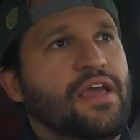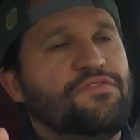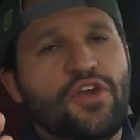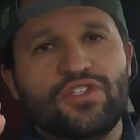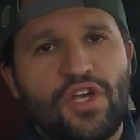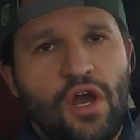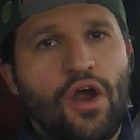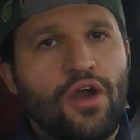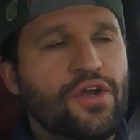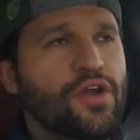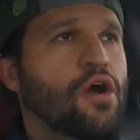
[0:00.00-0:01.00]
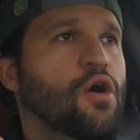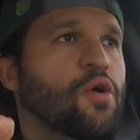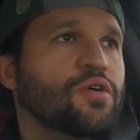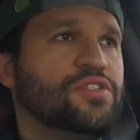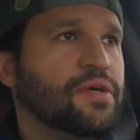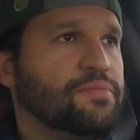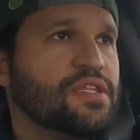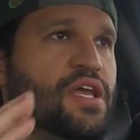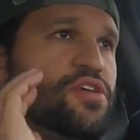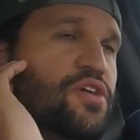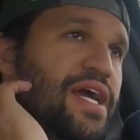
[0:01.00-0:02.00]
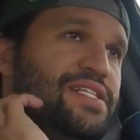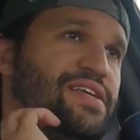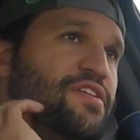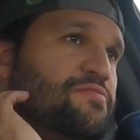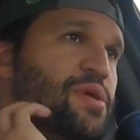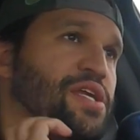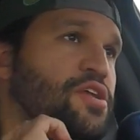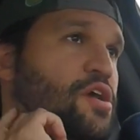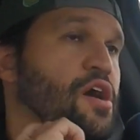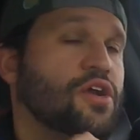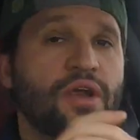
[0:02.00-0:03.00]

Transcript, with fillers: If there's a hard no or something that you guys have an opinion on,